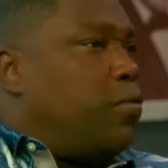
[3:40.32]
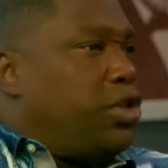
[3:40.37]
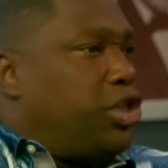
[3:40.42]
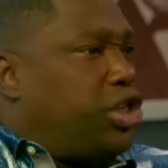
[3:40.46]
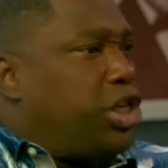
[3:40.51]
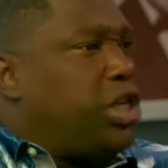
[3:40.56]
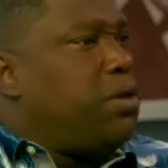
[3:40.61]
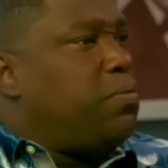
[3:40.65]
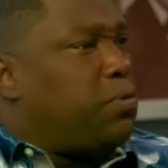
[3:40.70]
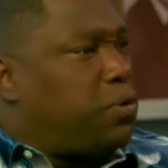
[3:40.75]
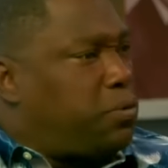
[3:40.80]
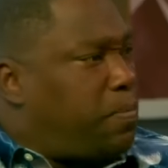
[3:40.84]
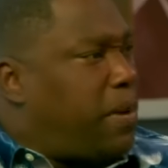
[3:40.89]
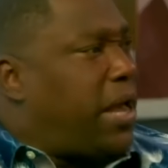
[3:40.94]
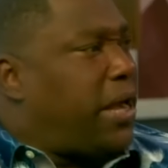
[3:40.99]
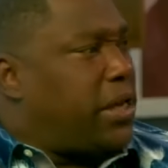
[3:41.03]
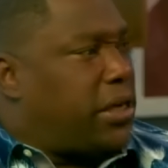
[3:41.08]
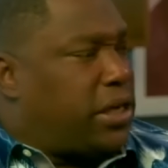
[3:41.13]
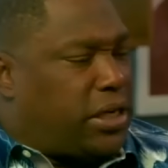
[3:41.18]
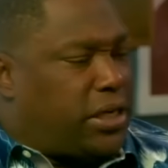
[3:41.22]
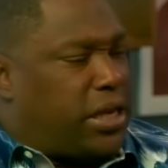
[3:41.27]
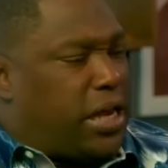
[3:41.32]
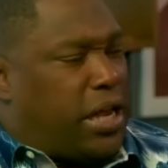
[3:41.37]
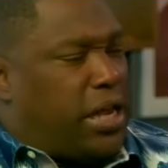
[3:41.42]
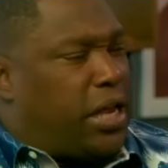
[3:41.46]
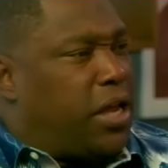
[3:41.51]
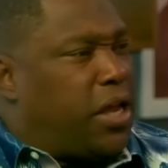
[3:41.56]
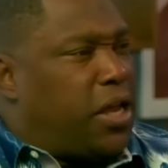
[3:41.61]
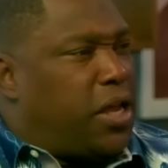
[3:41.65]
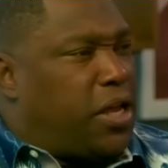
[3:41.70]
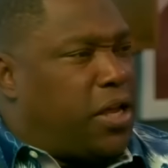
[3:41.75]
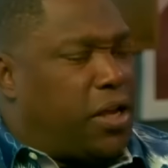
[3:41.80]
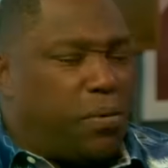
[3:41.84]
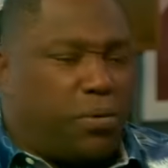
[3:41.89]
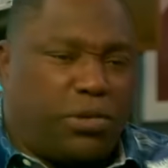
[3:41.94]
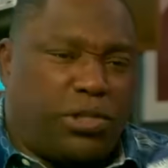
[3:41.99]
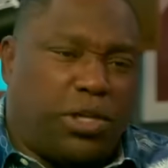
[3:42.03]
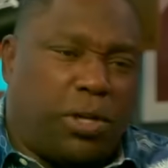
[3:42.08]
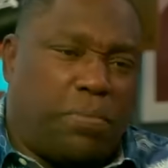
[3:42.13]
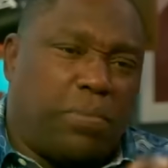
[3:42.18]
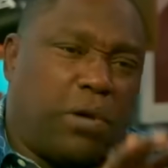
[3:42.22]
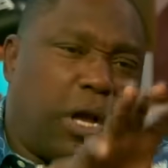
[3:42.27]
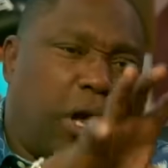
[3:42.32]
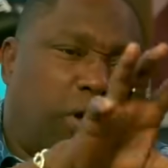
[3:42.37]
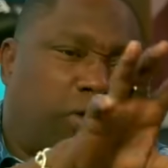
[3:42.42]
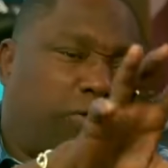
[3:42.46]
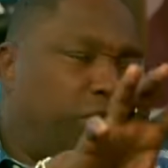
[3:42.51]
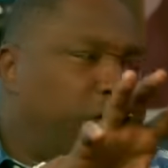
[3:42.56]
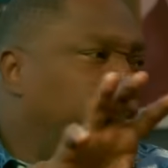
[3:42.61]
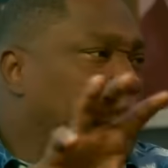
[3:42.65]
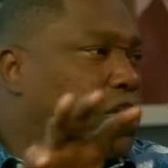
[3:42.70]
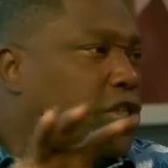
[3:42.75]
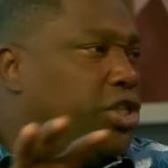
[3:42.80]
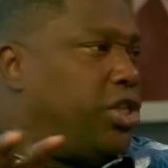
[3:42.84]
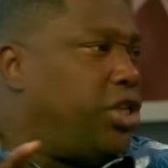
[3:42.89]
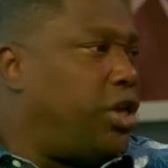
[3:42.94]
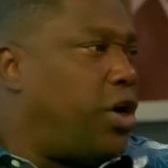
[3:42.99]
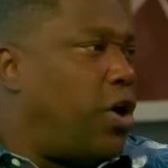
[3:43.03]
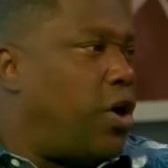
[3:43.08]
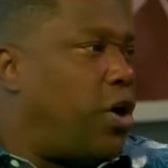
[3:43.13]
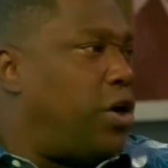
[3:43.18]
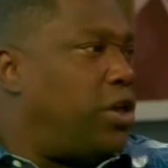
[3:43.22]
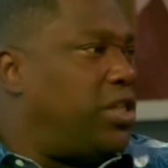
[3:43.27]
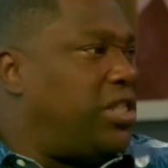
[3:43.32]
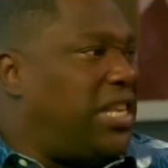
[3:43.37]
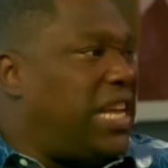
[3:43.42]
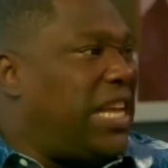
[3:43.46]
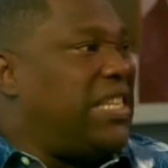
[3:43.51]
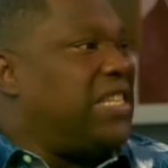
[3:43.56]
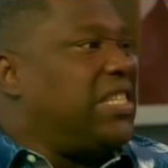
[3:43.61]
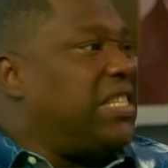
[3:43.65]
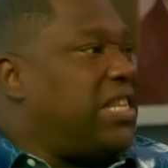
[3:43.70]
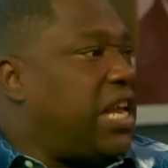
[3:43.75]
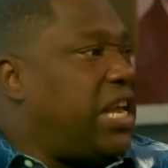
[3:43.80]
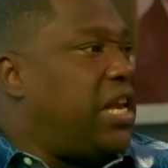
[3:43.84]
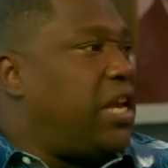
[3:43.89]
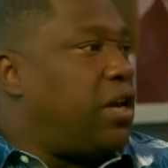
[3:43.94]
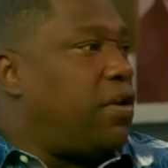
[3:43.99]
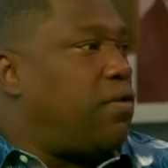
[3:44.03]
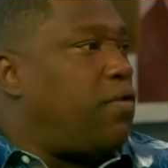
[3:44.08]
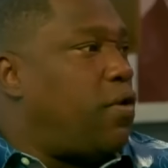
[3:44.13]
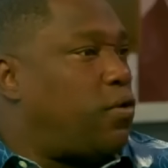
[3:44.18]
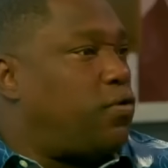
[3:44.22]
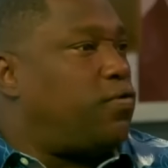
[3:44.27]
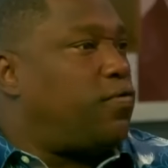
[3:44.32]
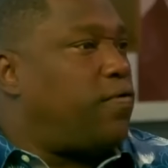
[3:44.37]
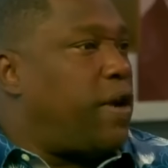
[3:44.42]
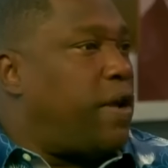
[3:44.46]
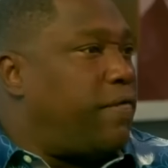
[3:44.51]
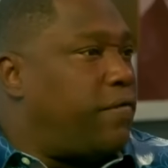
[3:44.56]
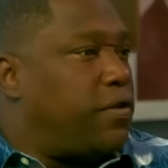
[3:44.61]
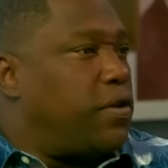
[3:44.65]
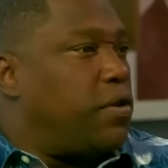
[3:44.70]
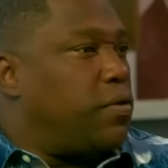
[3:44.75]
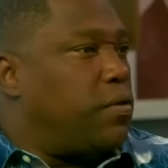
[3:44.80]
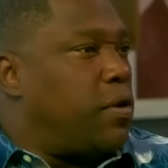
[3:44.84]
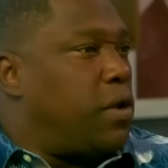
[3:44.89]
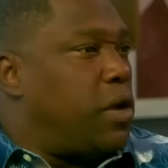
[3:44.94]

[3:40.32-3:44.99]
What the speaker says: When Gene was back in the day, it was something called DGR, Designated Gross Revenue.